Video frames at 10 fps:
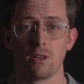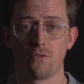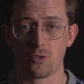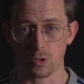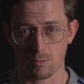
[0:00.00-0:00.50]
in the
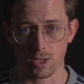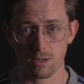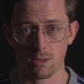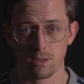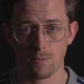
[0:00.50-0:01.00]
first
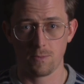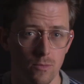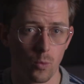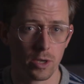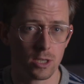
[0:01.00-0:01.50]
place.
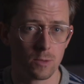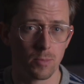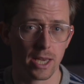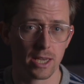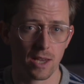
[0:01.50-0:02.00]
Wix's
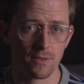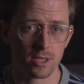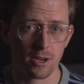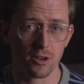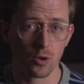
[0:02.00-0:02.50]
blank canvas
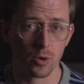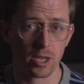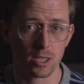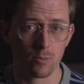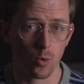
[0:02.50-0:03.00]
editor
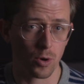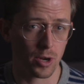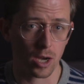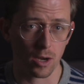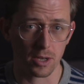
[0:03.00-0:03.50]
creates more
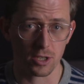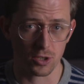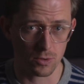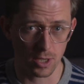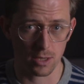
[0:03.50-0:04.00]
knock-on
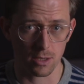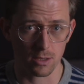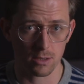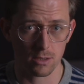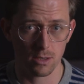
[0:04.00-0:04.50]
issues like
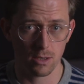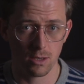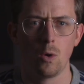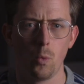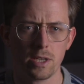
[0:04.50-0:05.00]
this.
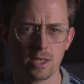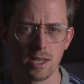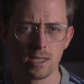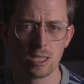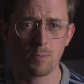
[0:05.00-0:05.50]
Wix
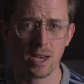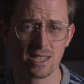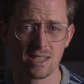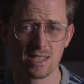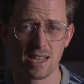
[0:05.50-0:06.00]
does its
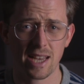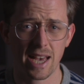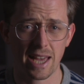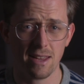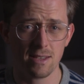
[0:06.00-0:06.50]
best to stay
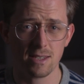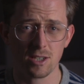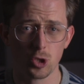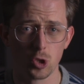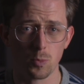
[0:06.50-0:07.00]
ahead of these
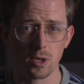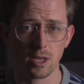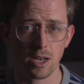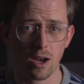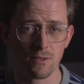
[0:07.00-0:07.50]
issues, but
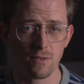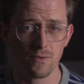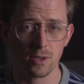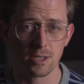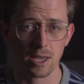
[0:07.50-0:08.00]
it often
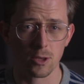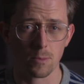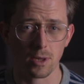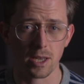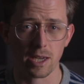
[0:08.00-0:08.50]
feels like they're
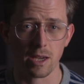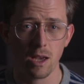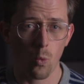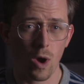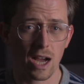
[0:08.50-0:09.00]
playing
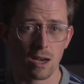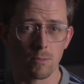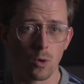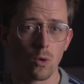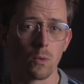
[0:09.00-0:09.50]

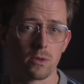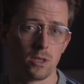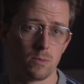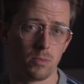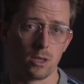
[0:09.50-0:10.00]
whack-a-mole with
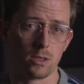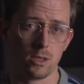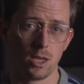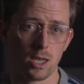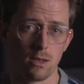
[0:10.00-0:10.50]
these bugs
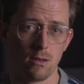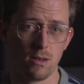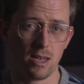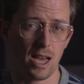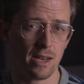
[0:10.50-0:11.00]
and
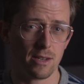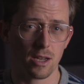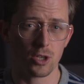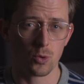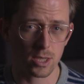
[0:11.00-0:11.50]
not
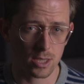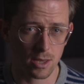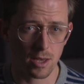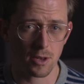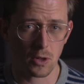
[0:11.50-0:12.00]

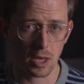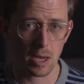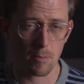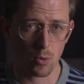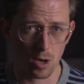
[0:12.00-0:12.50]
addressing the
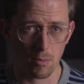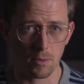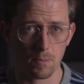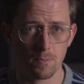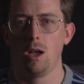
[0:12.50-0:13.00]
underlying
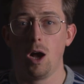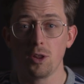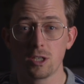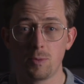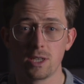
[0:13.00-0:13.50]
problem. All
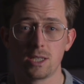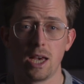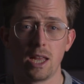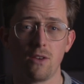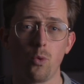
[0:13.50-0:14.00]
this being
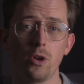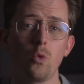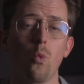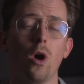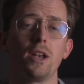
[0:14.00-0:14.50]
said, if what
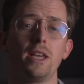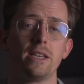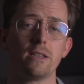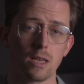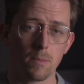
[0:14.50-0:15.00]
you want
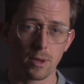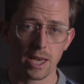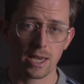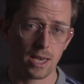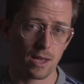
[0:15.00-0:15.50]
is a
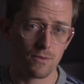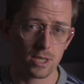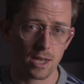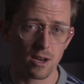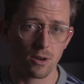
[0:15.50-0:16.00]
blank canvas
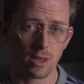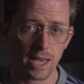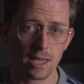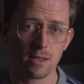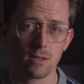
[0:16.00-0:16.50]
editor
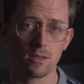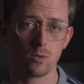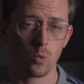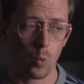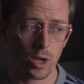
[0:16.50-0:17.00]
like this,
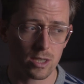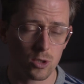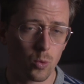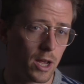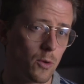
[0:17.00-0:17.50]
Wix is
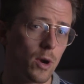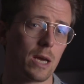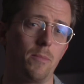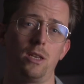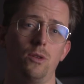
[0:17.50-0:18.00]
what I'd
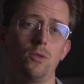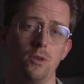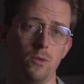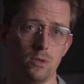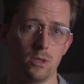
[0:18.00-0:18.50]
recommend you
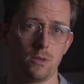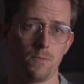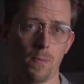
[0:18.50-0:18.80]
use.